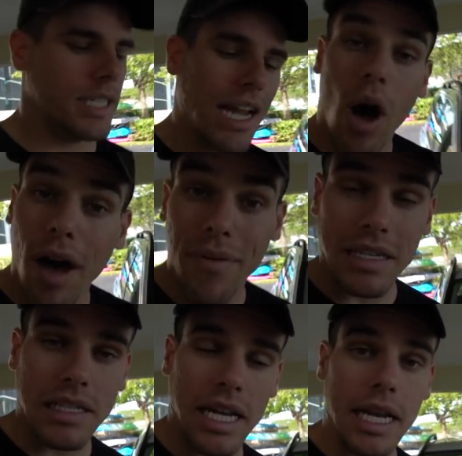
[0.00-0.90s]
Now,
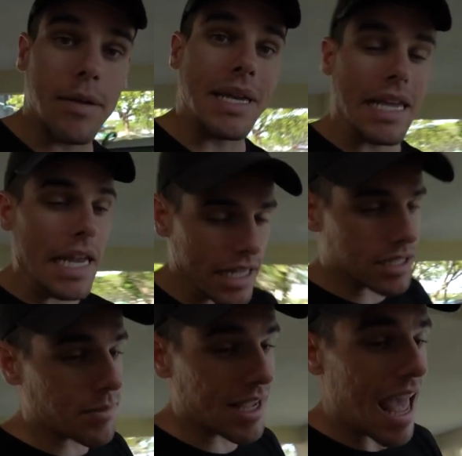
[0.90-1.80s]
obviously, I need to be eating
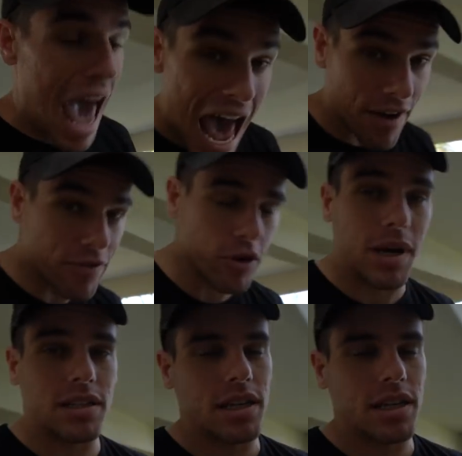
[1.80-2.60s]
something after my